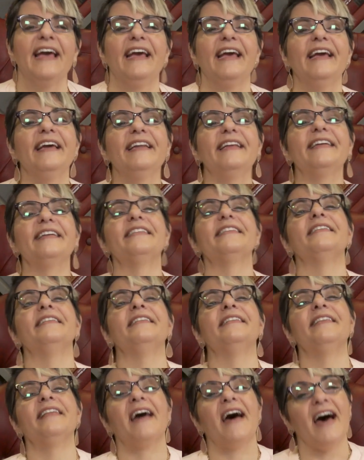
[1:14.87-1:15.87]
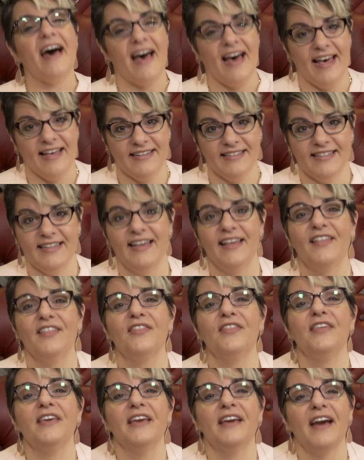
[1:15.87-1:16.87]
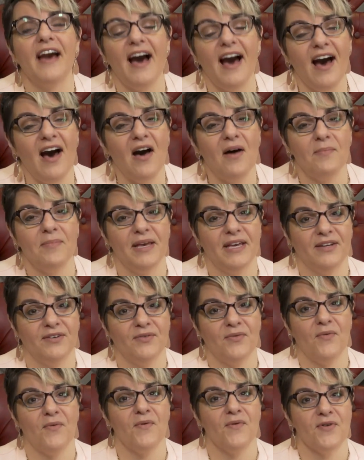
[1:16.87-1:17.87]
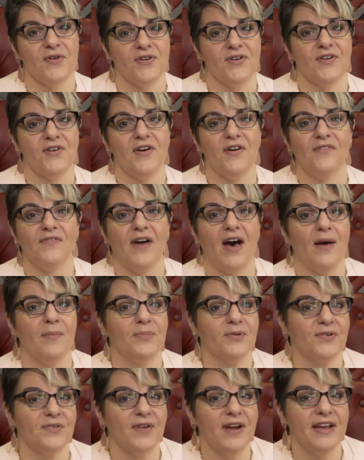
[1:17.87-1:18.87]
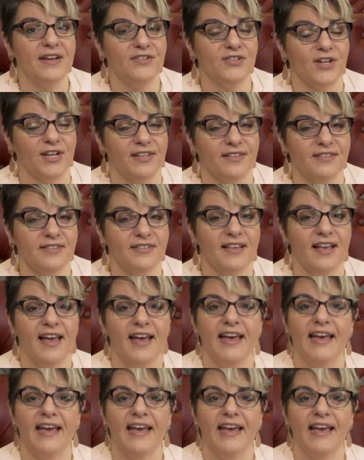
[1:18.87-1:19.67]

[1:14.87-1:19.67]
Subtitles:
It is not the common order of operations,